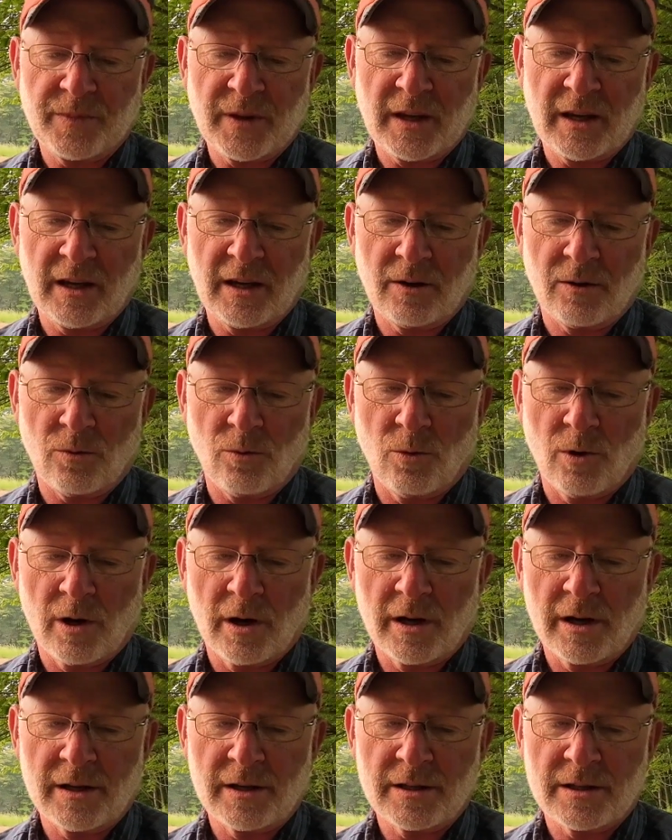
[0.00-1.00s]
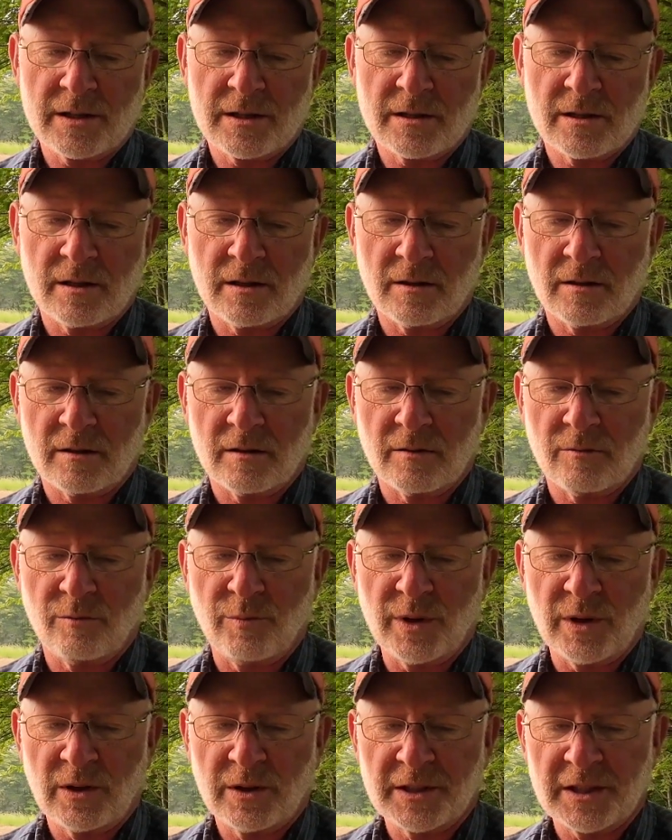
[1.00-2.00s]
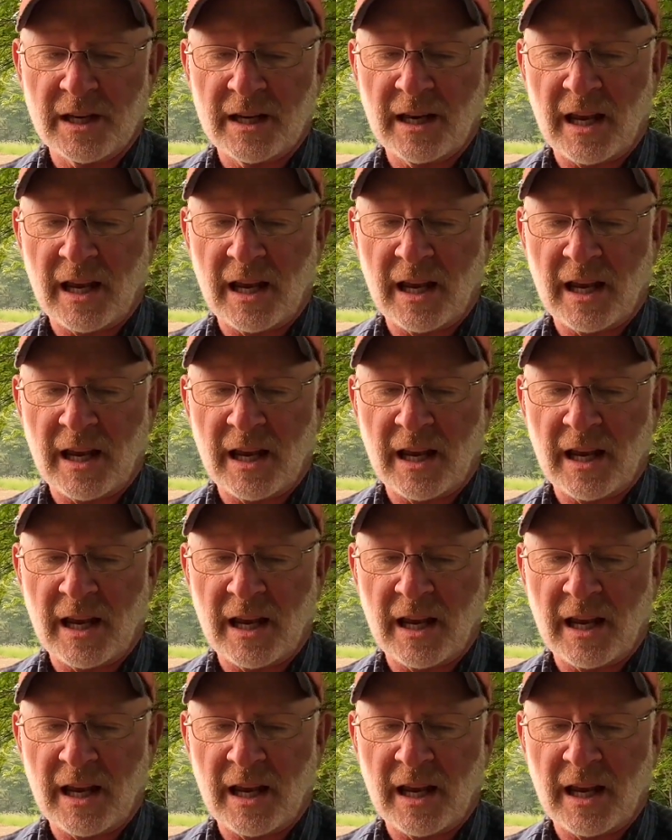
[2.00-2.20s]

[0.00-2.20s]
it was built in